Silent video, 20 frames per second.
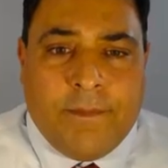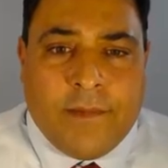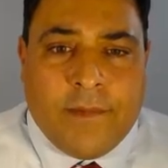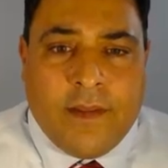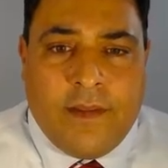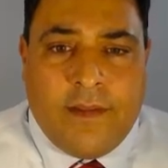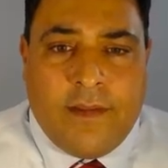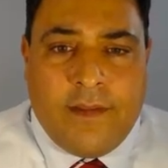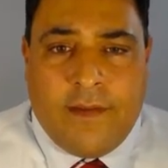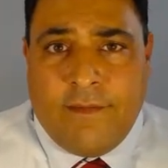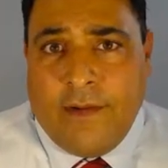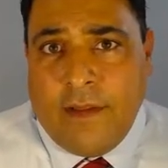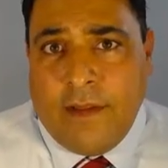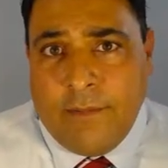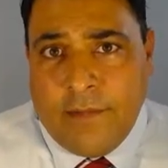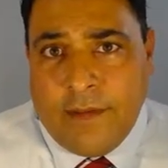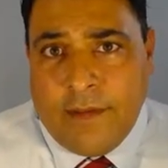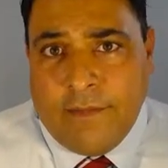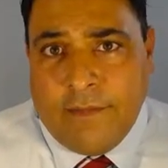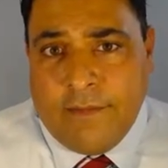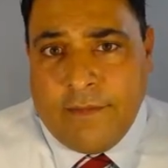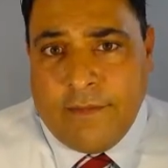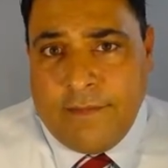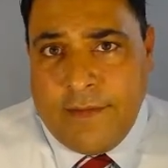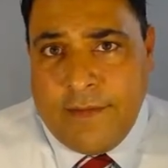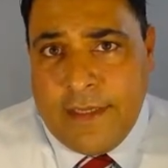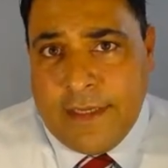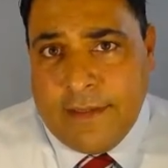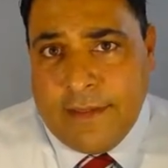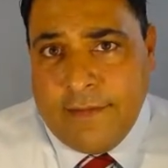the development of the
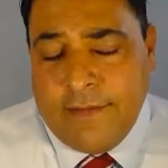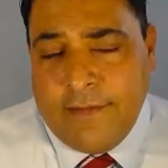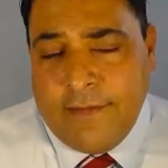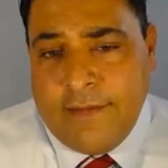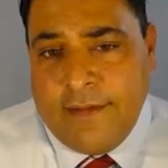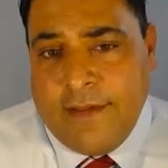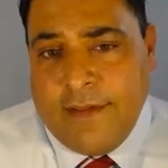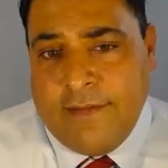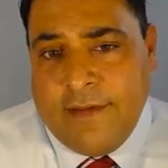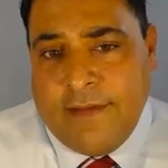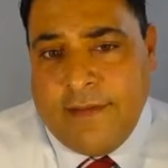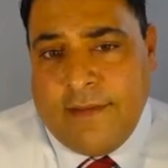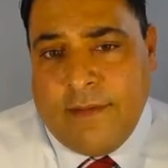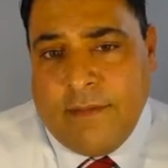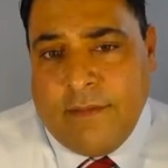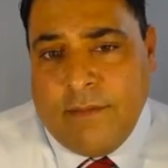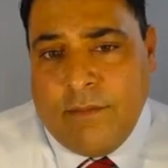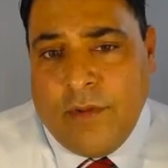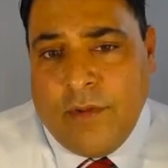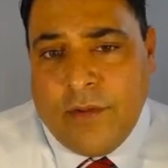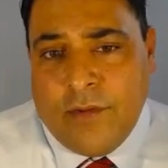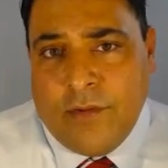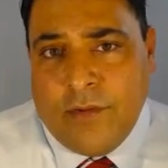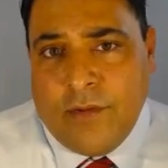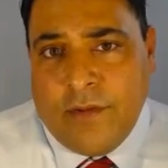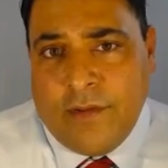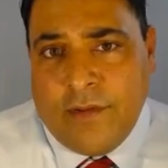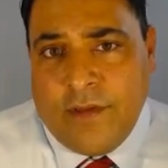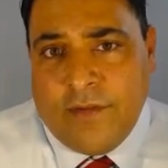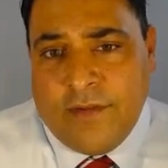fetus is that the mother
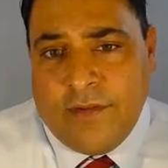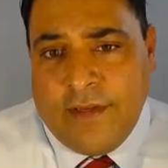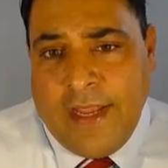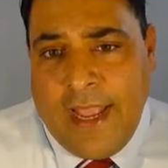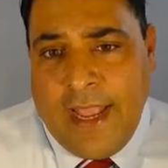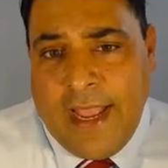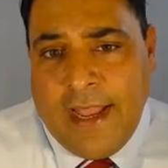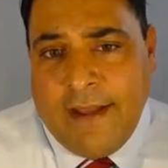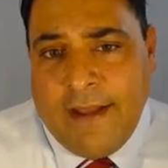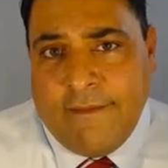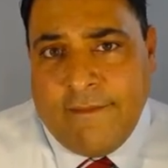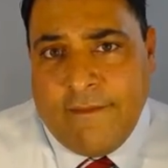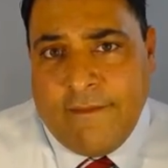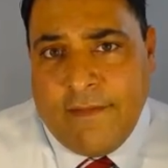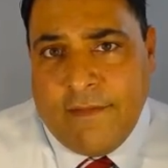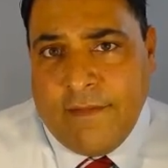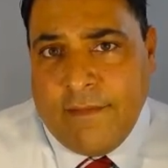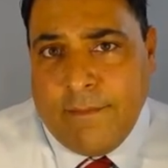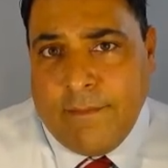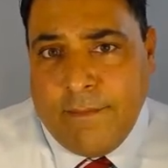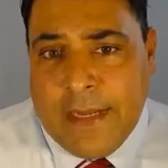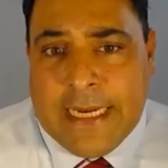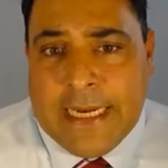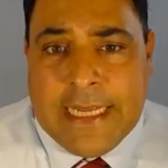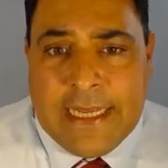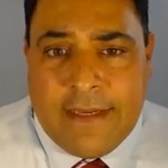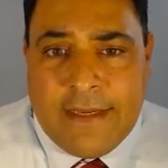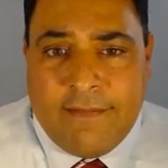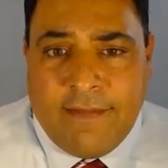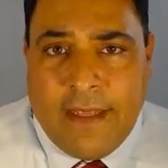doesn't have
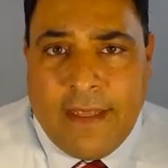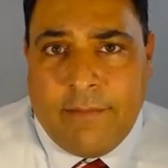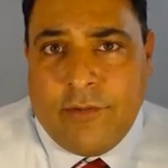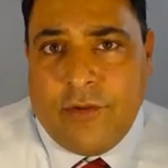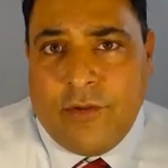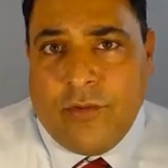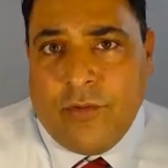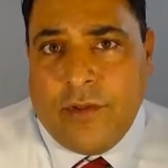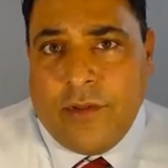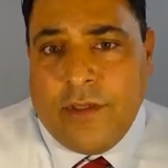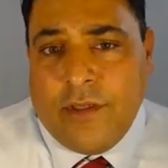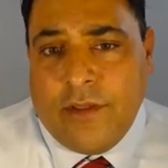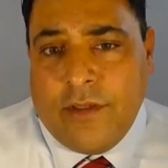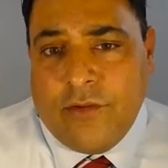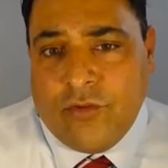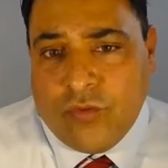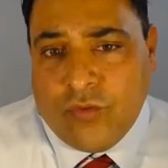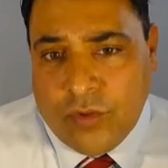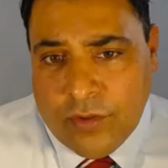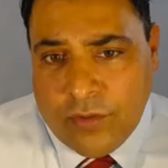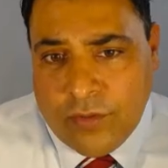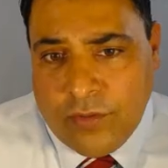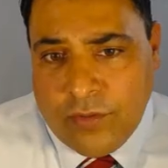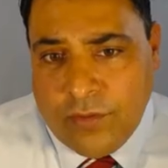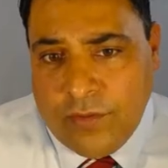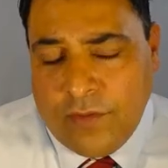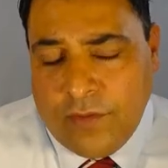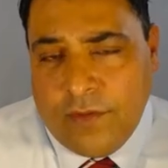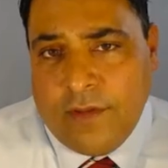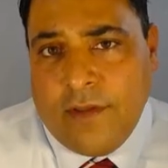many inflammatory
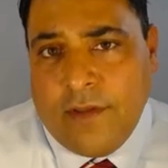triggers,